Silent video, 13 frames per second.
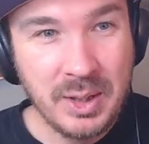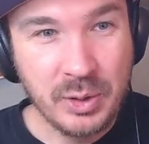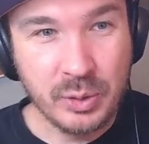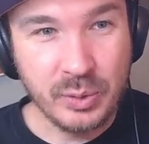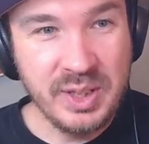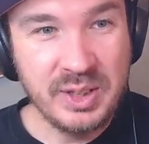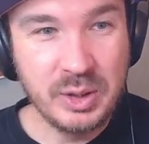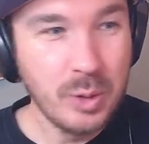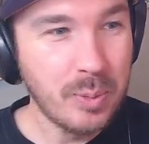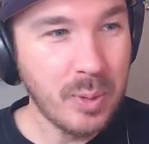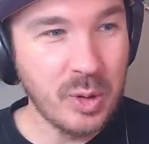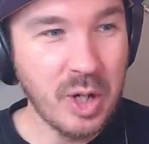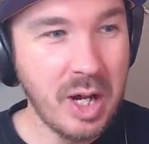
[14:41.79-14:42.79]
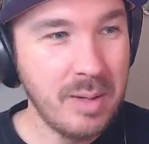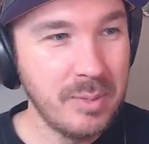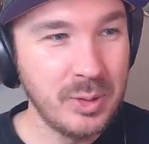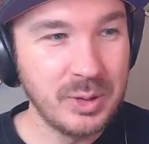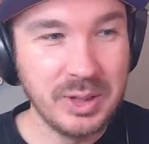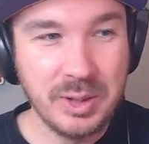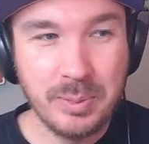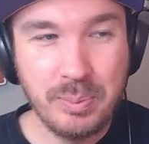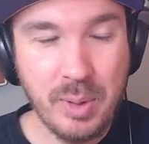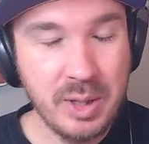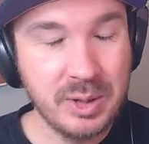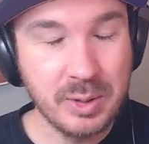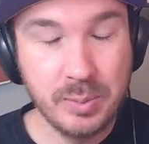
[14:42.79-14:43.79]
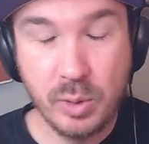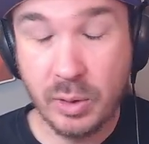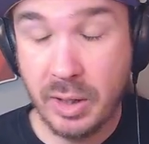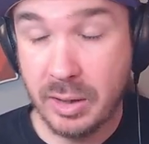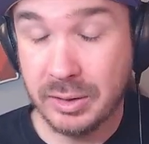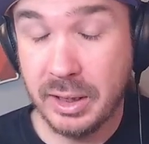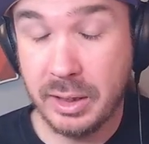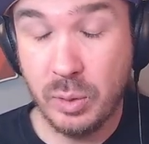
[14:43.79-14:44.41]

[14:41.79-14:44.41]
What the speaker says: 3 super combos and a bunch more. And I was like,